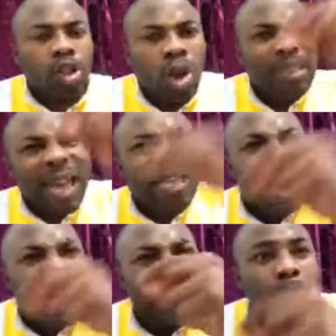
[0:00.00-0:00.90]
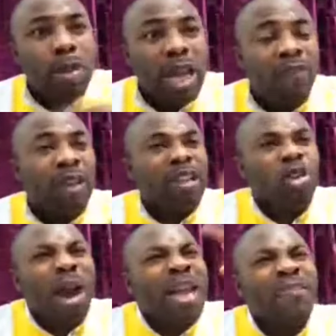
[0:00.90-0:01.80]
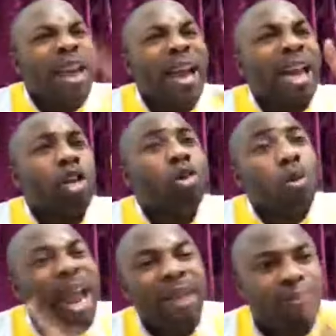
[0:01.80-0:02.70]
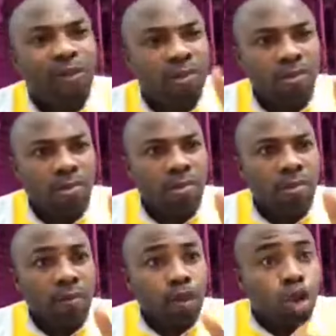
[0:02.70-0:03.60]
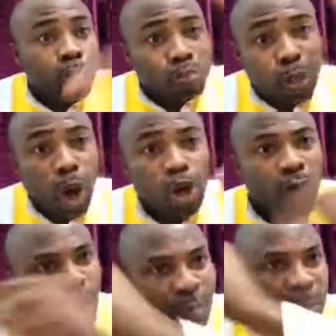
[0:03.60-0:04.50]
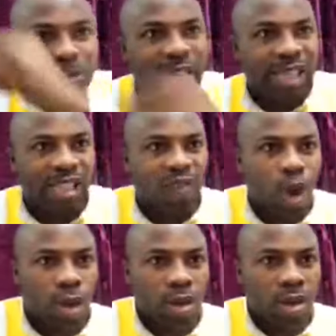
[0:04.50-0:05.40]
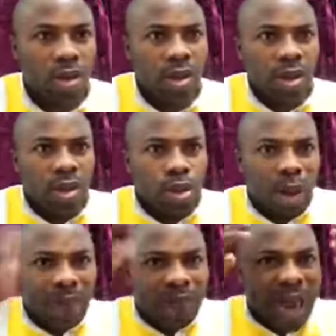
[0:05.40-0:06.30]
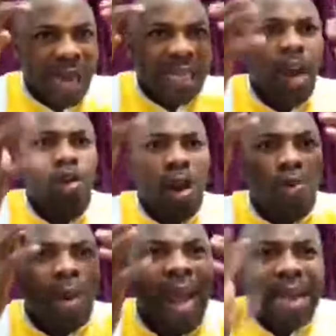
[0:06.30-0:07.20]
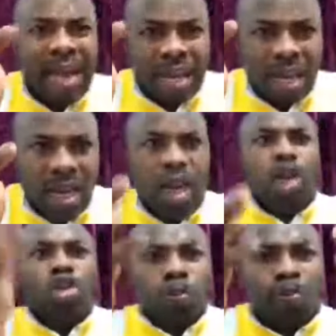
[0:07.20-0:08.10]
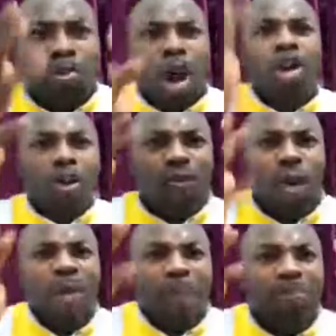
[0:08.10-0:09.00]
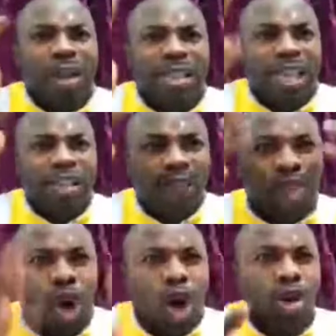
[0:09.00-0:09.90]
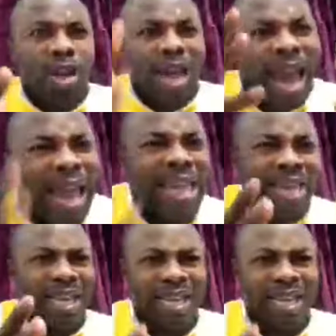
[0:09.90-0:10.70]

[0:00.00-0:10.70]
Don't allow any, don't even allow your wife to block you from the presence of God. You have allowed your work to block you from the presence of God. Hey!